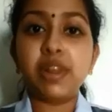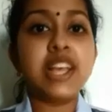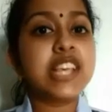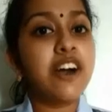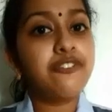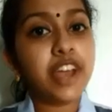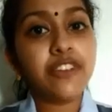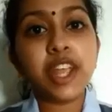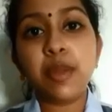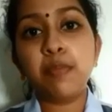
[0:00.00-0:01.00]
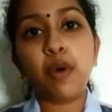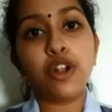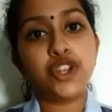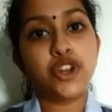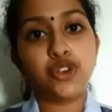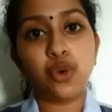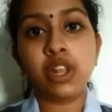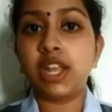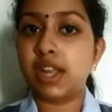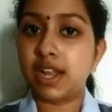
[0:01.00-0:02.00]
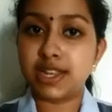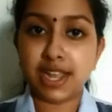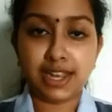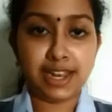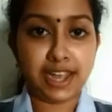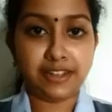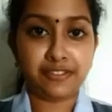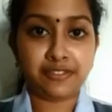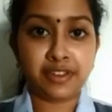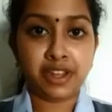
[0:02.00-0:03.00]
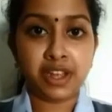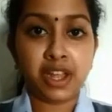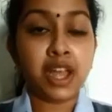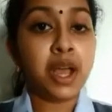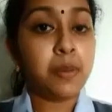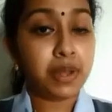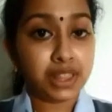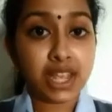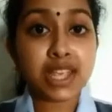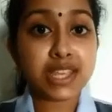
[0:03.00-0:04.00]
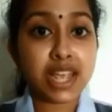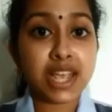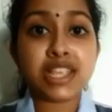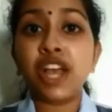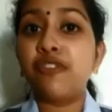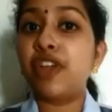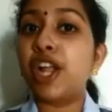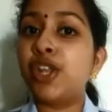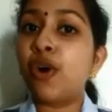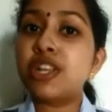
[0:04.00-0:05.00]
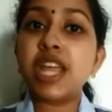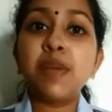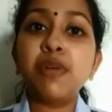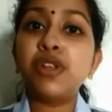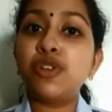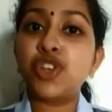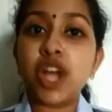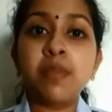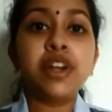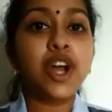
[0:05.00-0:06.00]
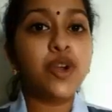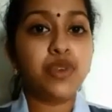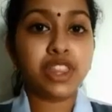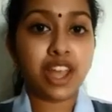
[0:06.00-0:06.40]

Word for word: plays a very important role in our daily life. But these days, we are not able to chum around with